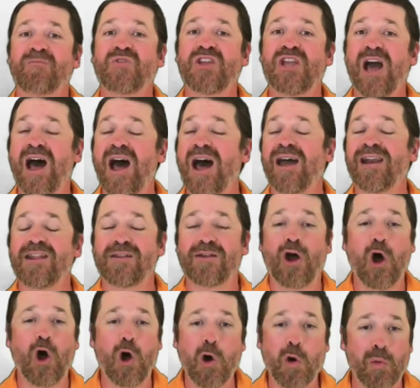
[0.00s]
God is
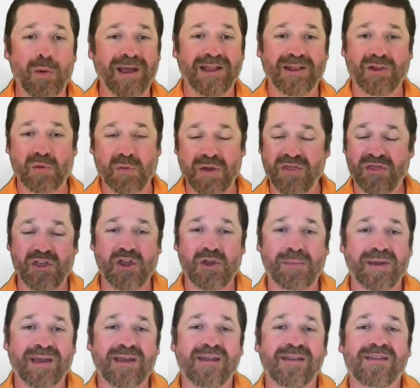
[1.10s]
always with you
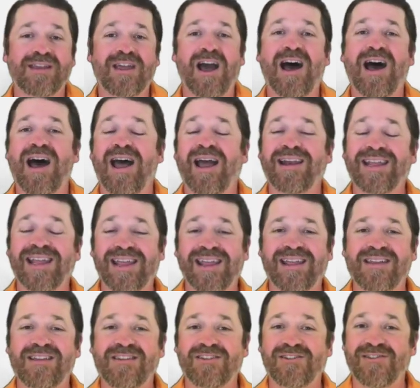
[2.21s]
because God
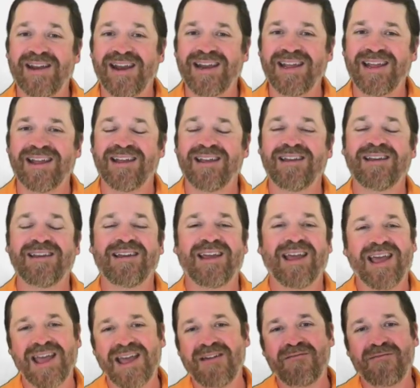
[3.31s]
is, you ready?
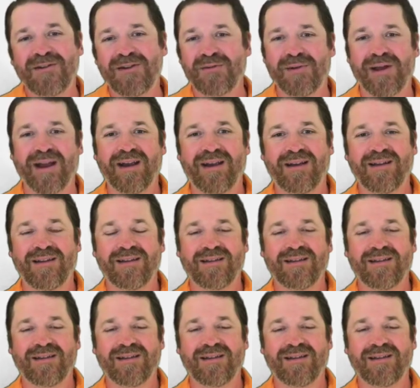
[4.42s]
Everywhere.